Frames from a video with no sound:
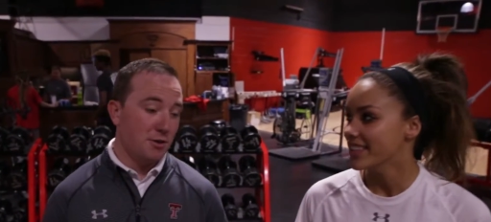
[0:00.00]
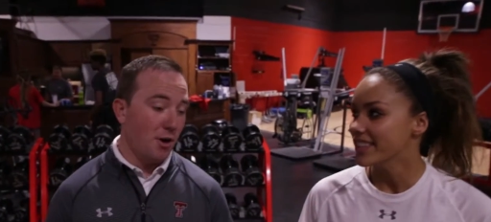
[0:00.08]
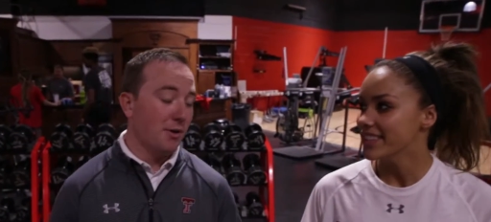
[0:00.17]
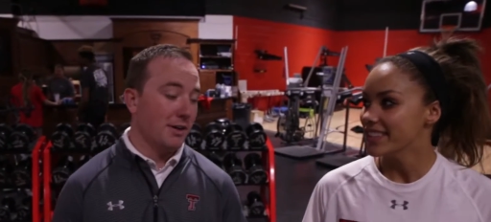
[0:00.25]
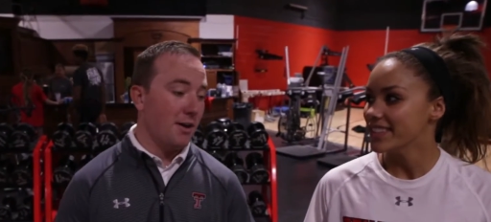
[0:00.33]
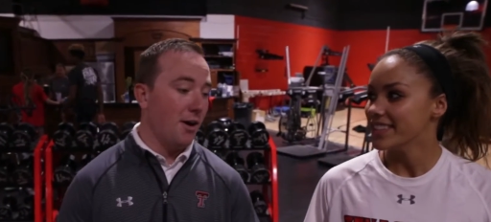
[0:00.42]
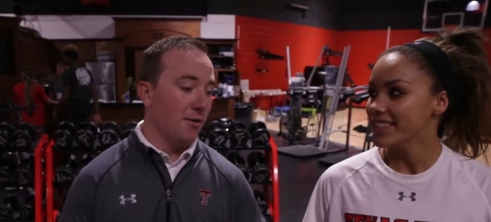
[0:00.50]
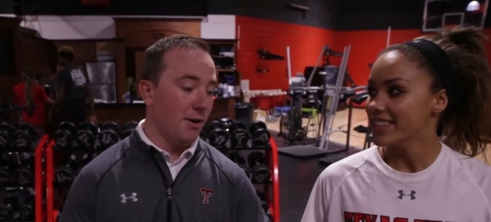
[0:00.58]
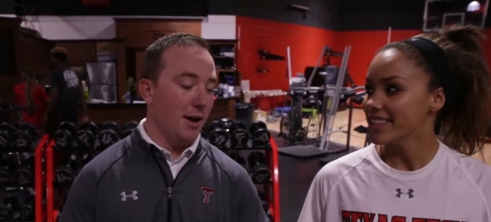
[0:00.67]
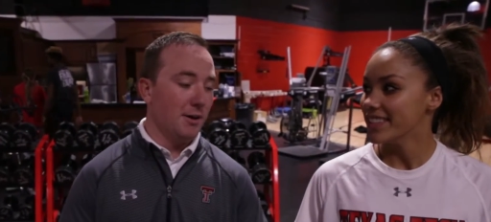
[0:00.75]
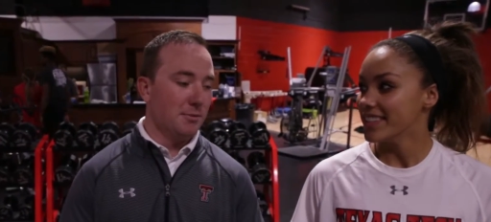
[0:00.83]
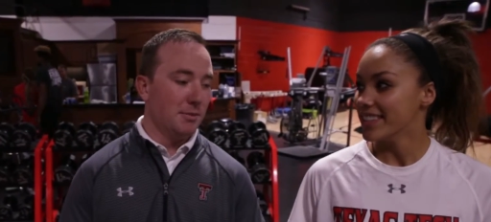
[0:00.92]
Speaker 1: your own in
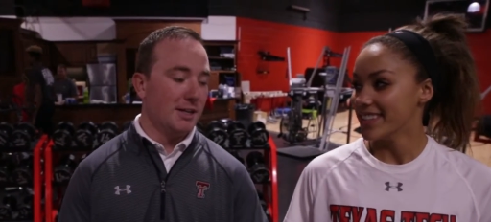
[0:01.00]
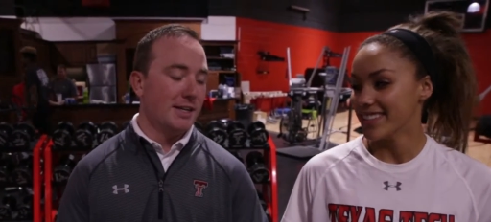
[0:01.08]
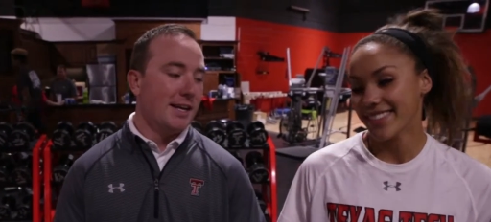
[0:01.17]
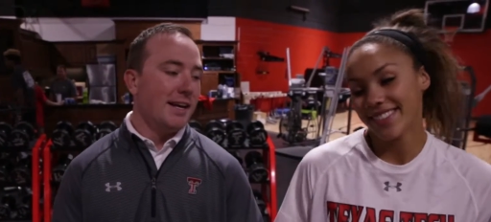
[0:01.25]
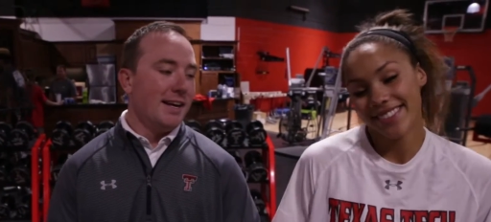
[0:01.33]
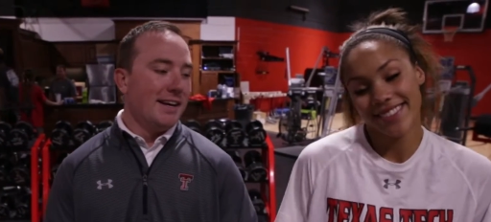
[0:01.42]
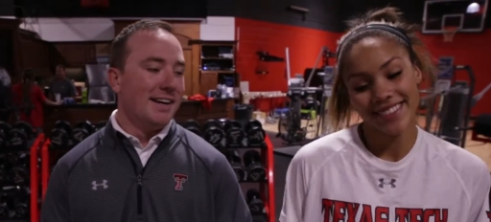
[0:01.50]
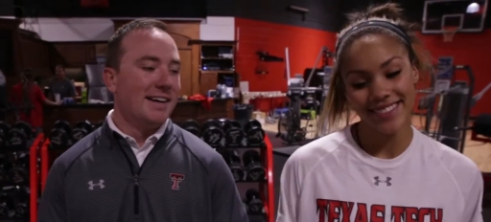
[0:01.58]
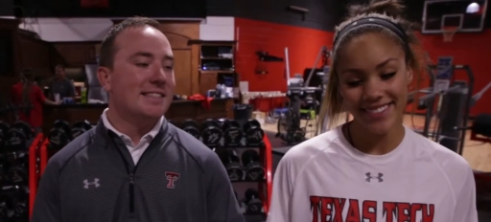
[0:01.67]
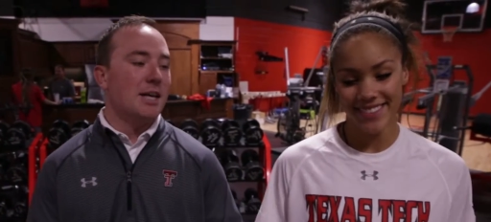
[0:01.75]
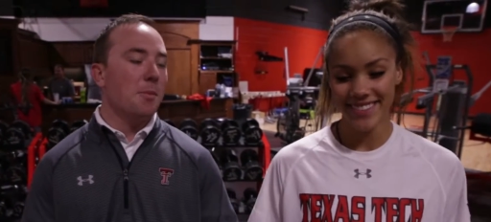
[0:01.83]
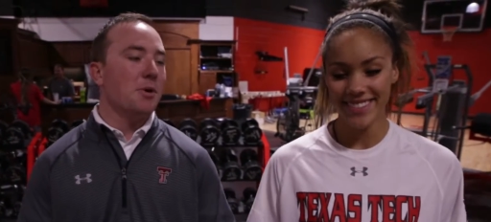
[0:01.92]
Colorado, but
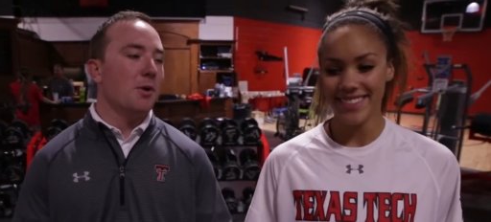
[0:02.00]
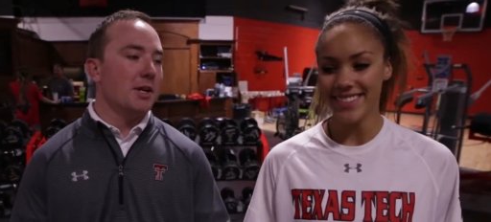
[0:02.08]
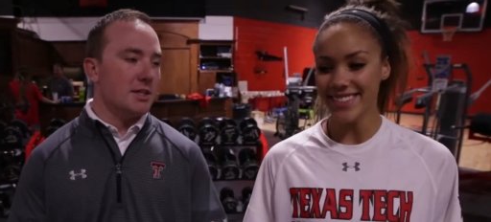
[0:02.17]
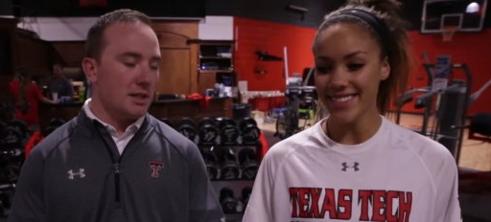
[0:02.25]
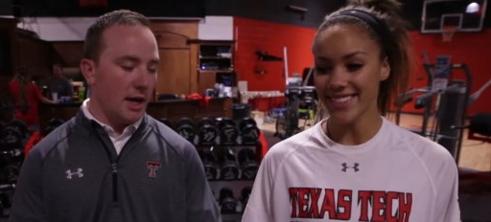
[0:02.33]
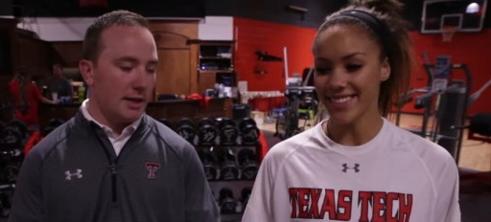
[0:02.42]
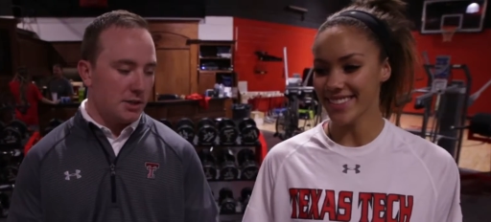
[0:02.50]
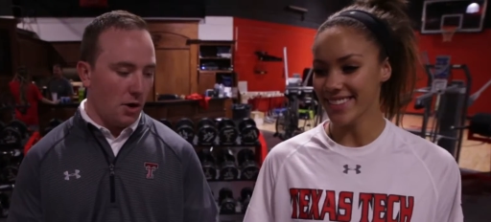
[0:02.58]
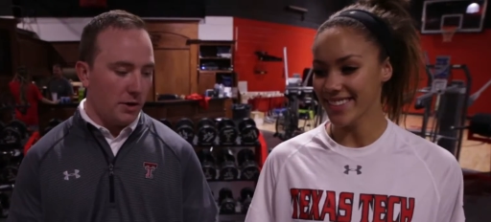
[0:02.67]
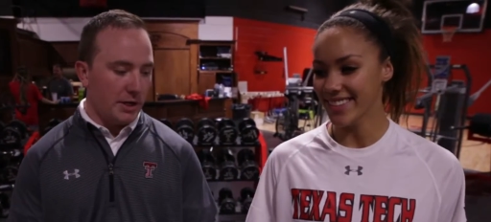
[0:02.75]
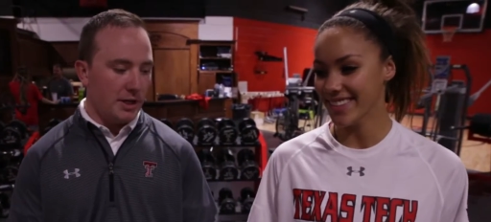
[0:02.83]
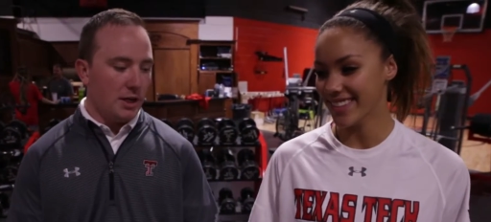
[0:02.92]
tell me what it's like,
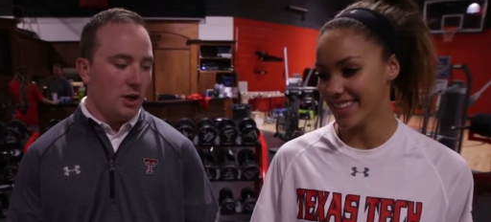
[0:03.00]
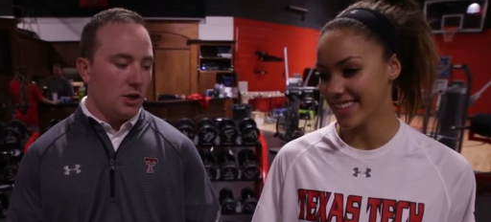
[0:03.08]
Toni.